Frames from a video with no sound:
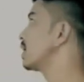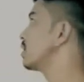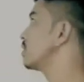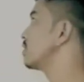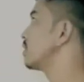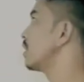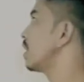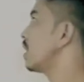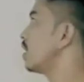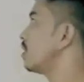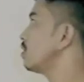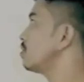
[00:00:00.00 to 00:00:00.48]

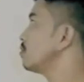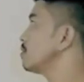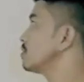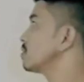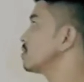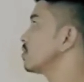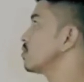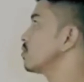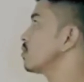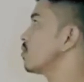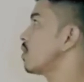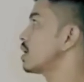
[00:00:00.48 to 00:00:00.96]
calorie how
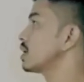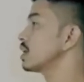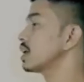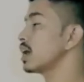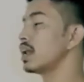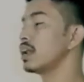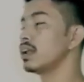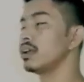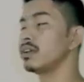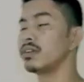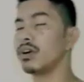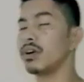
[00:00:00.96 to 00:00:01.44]
much of one
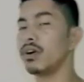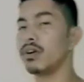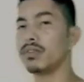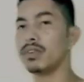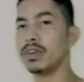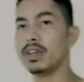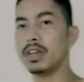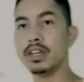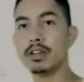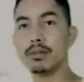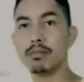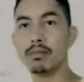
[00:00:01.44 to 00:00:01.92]
calorie of
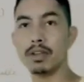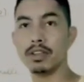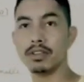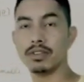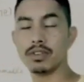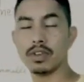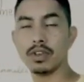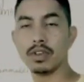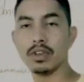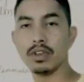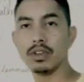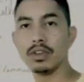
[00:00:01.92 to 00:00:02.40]
heat
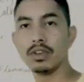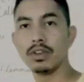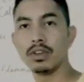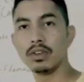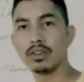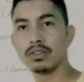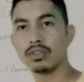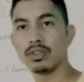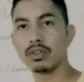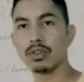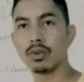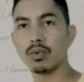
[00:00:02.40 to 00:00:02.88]
means
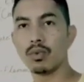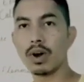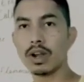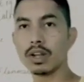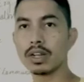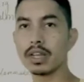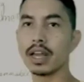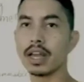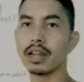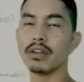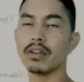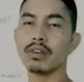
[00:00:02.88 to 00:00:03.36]
so the
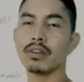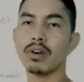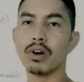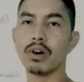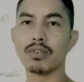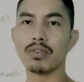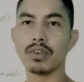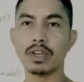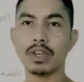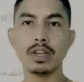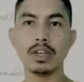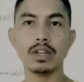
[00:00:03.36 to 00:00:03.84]
one calorie
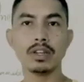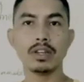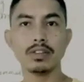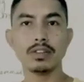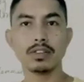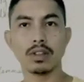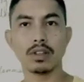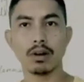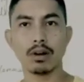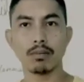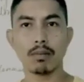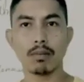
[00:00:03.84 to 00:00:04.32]
of heat
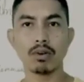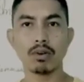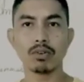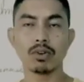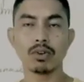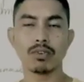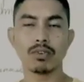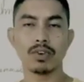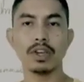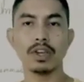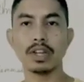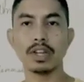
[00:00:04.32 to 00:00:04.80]
is the amount
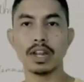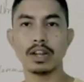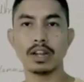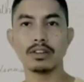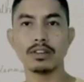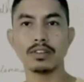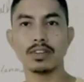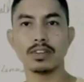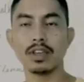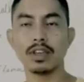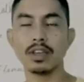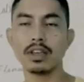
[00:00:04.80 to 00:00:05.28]
of heat
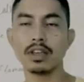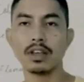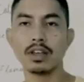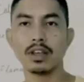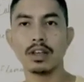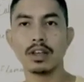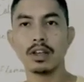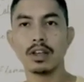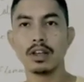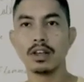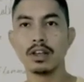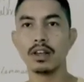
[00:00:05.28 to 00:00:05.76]
energy
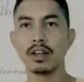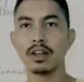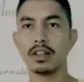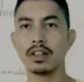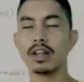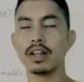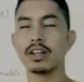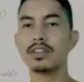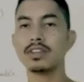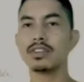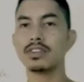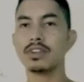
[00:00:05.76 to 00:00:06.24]

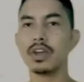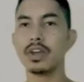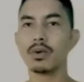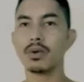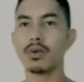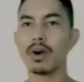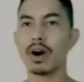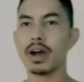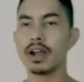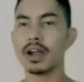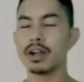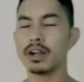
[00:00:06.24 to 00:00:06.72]
that is
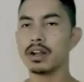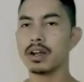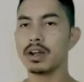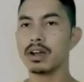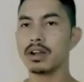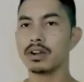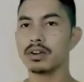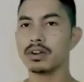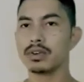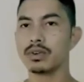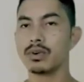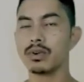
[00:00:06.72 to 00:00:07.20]
required
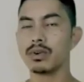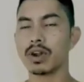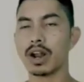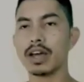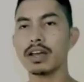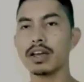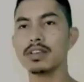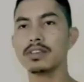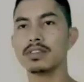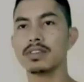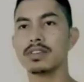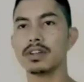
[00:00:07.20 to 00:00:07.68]
to
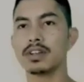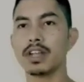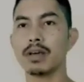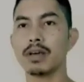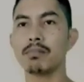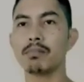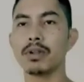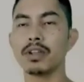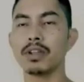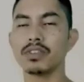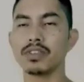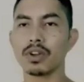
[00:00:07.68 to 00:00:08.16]
rise the
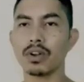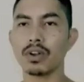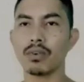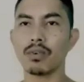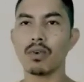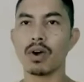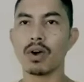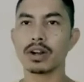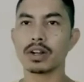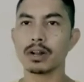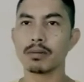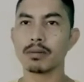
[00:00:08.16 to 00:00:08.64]
temperature
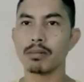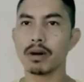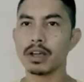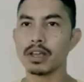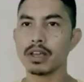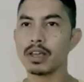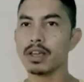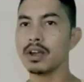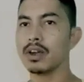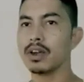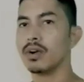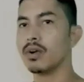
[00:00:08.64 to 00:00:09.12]
of water by
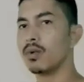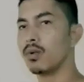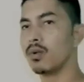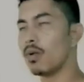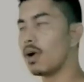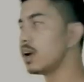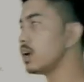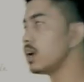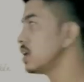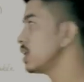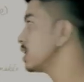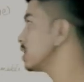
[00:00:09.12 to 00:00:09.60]

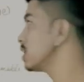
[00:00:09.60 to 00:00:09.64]
1